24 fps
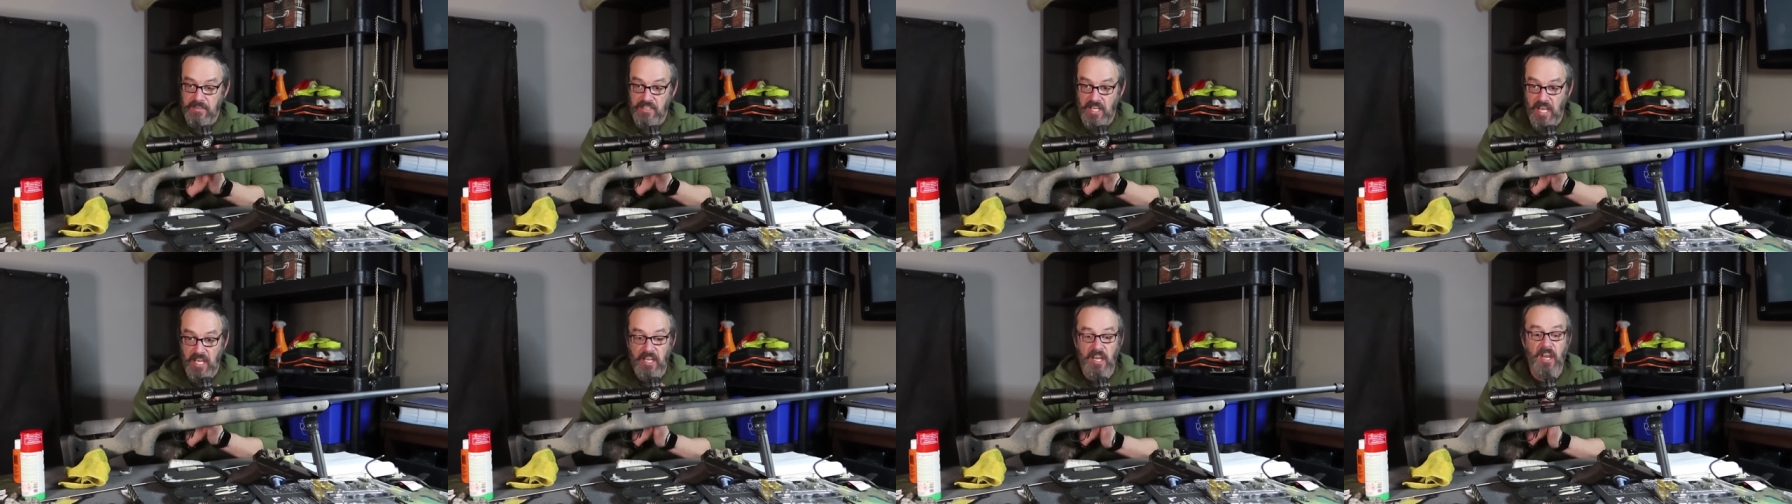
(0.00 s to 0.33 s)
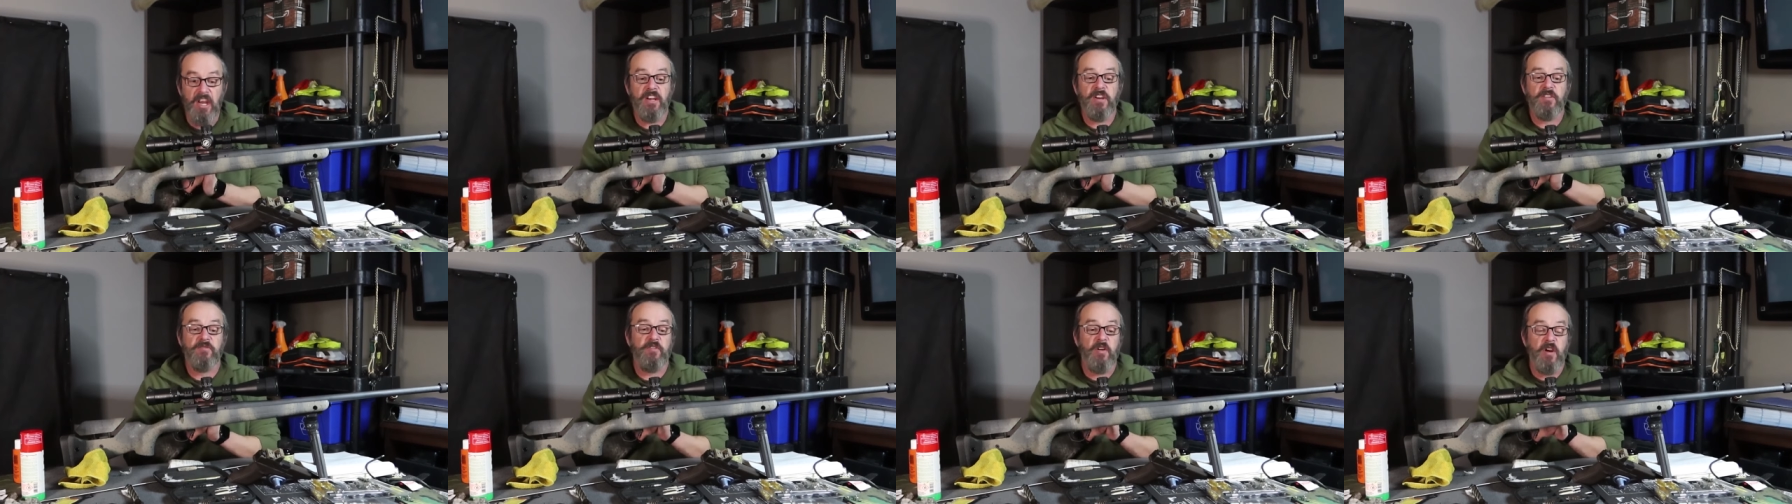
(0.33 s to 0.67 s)
take
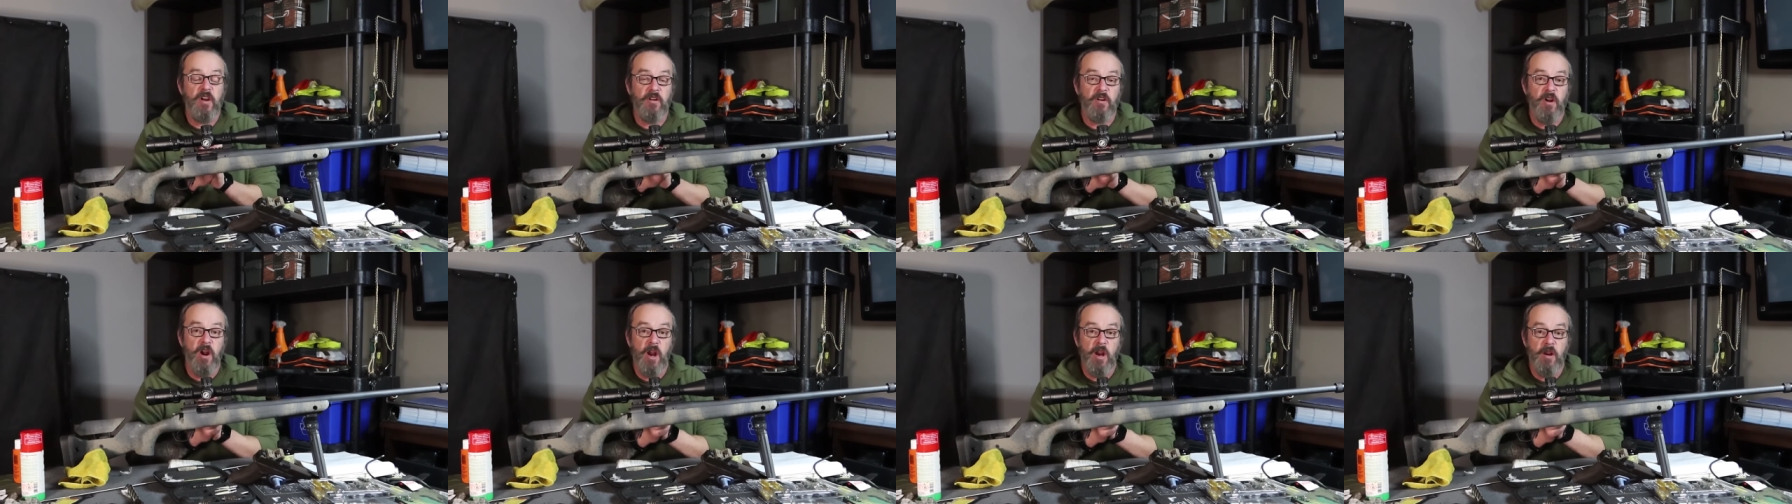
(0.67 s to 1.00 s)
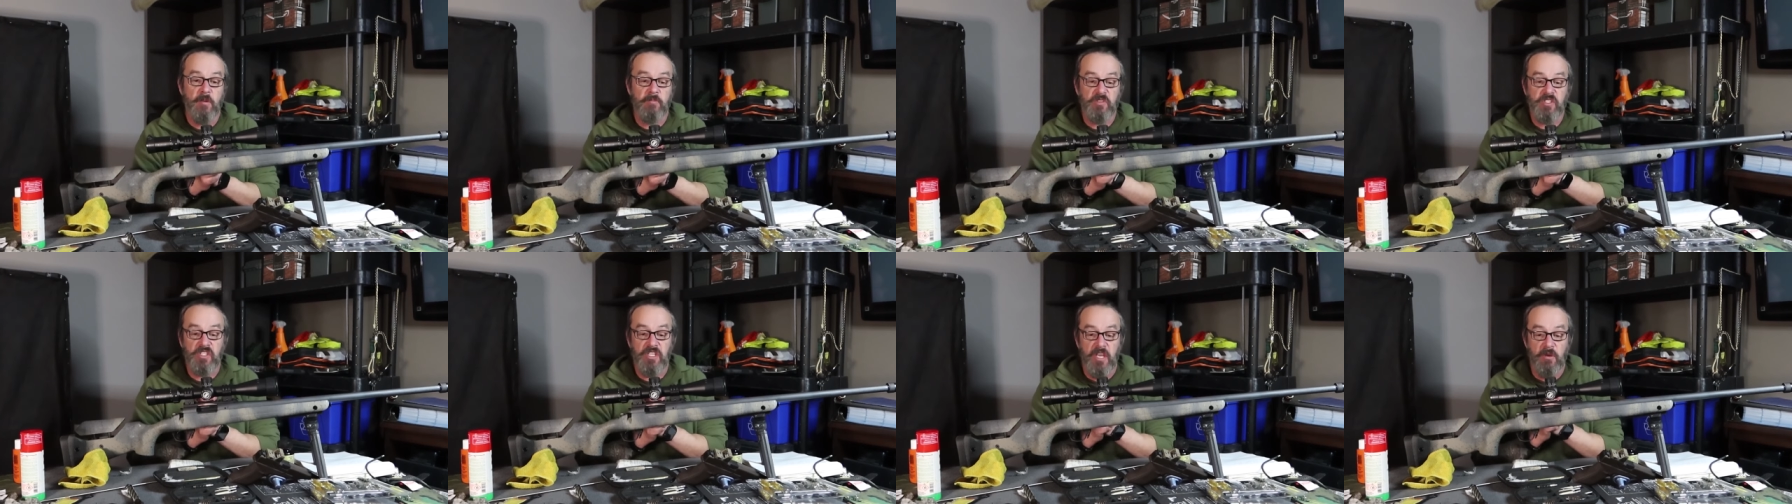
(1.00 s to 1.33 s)
care of your
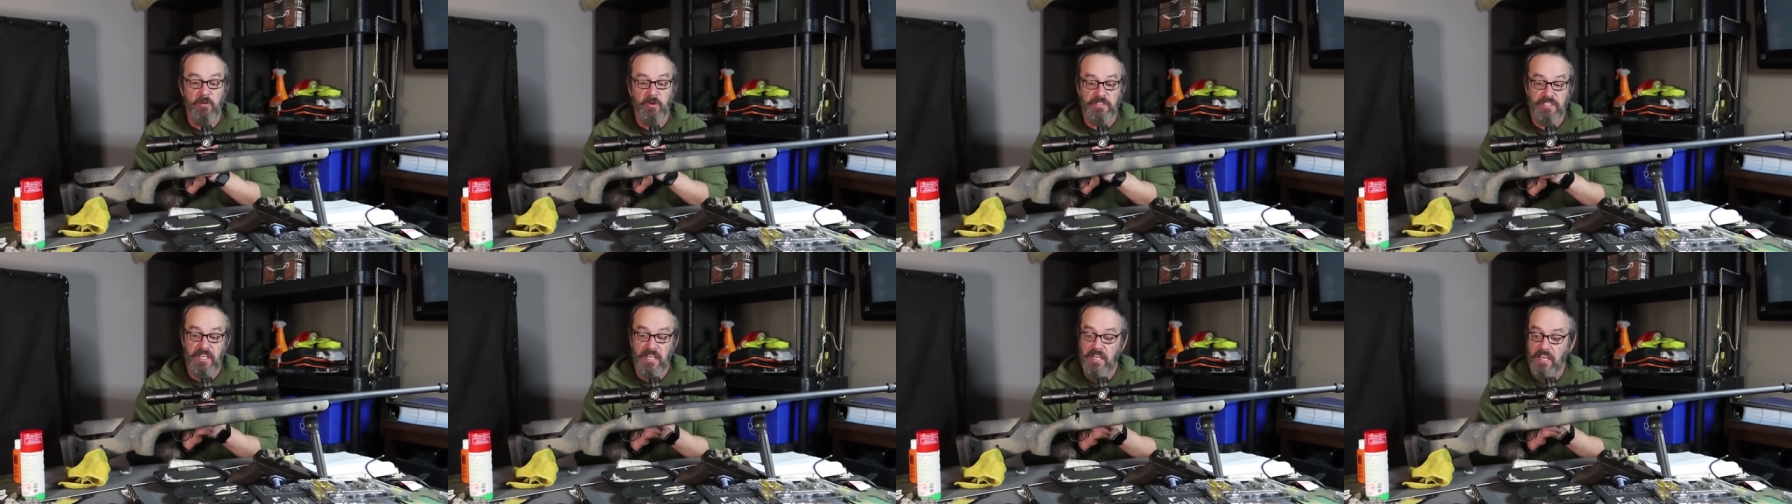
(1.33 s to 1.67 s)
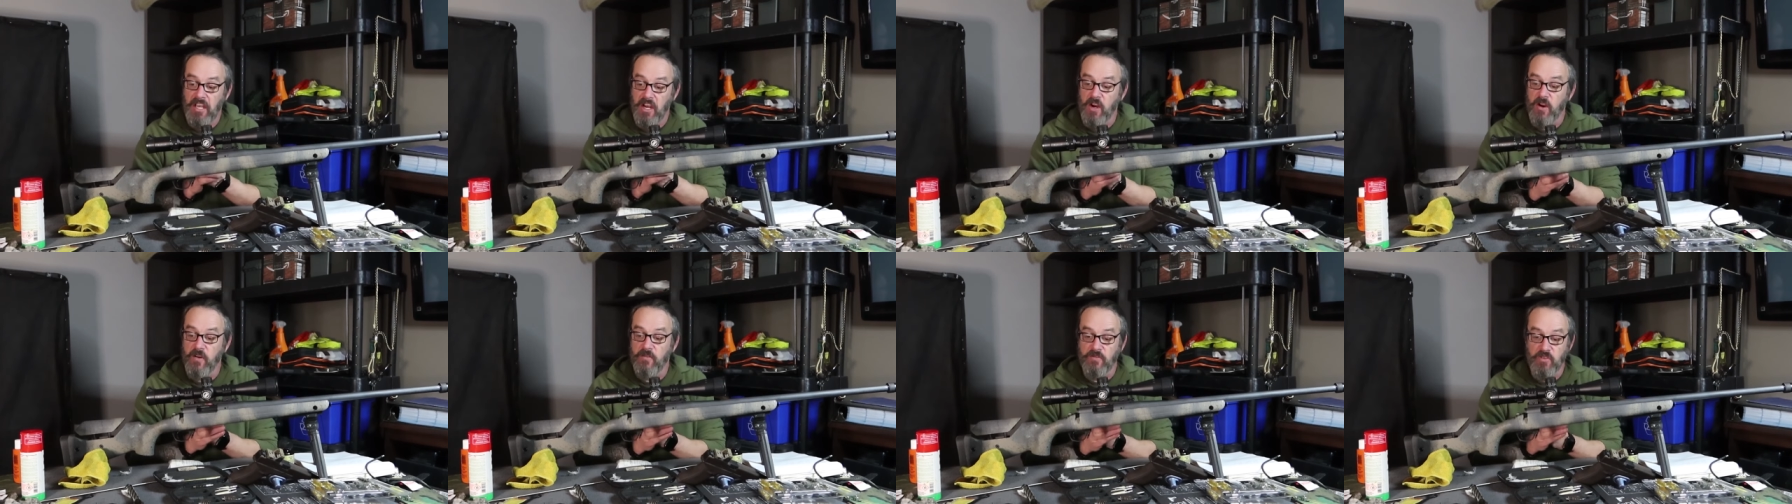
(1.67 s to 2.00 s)
firearms, they will take
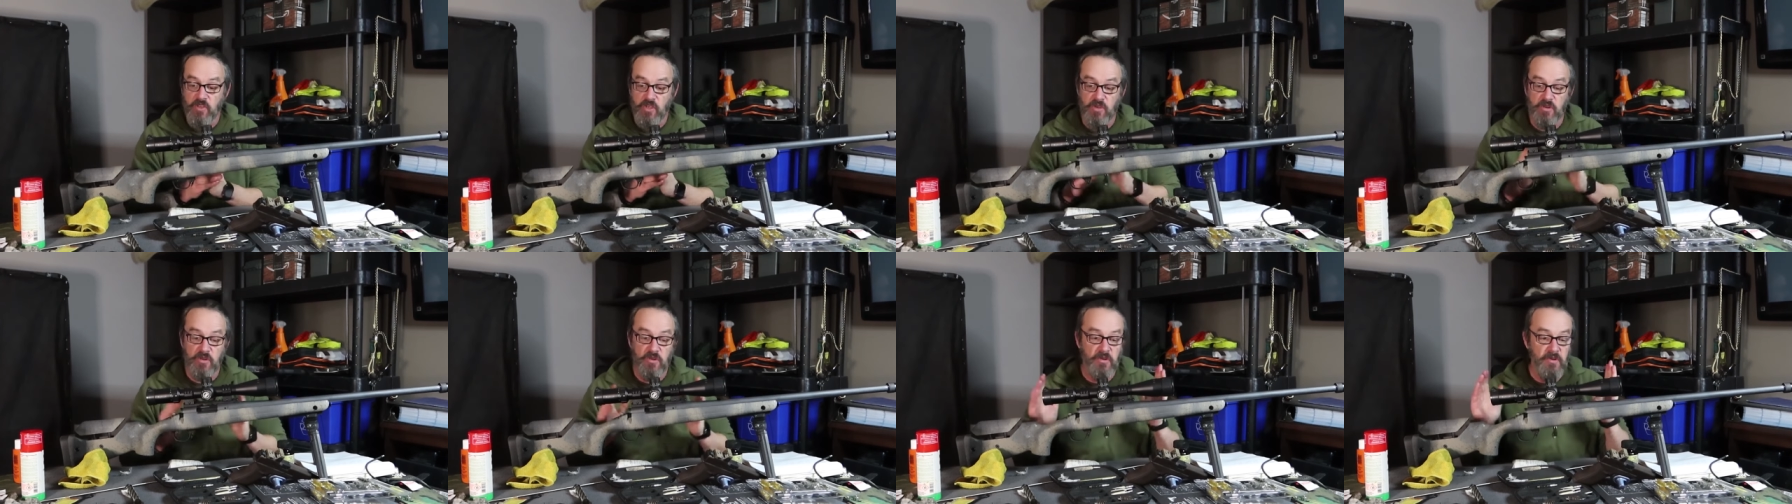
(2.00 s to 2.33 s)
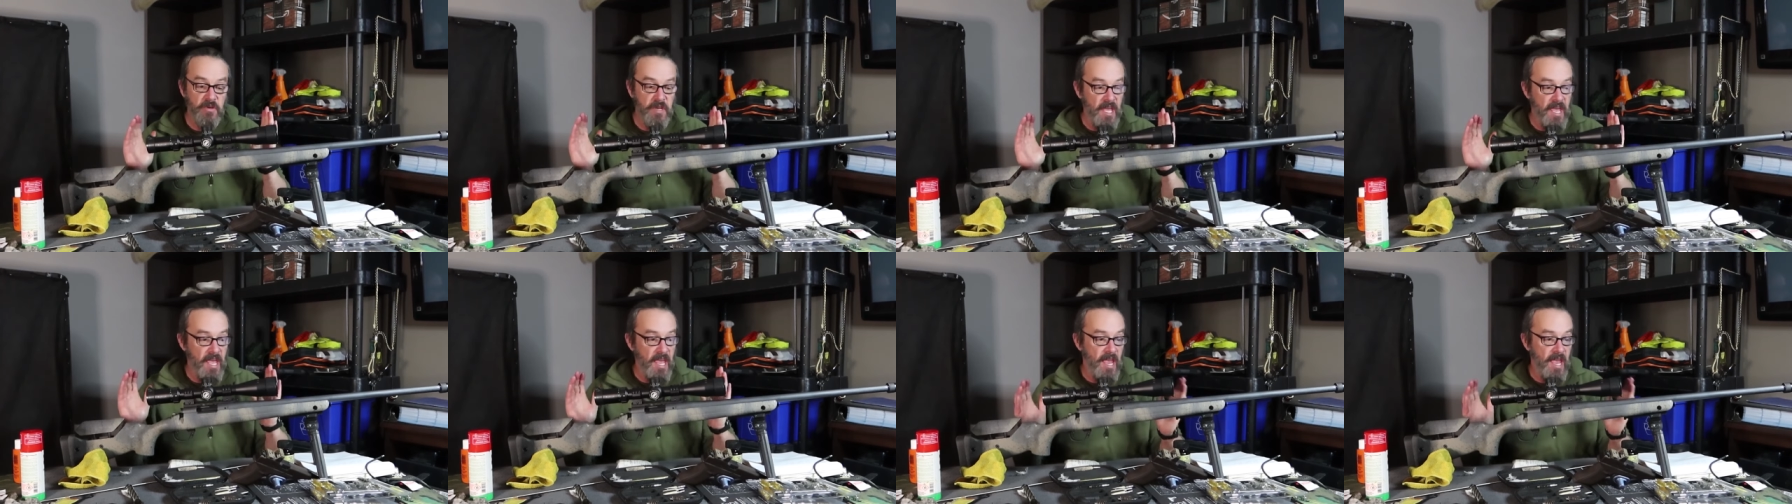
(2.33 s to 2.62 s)
care of you,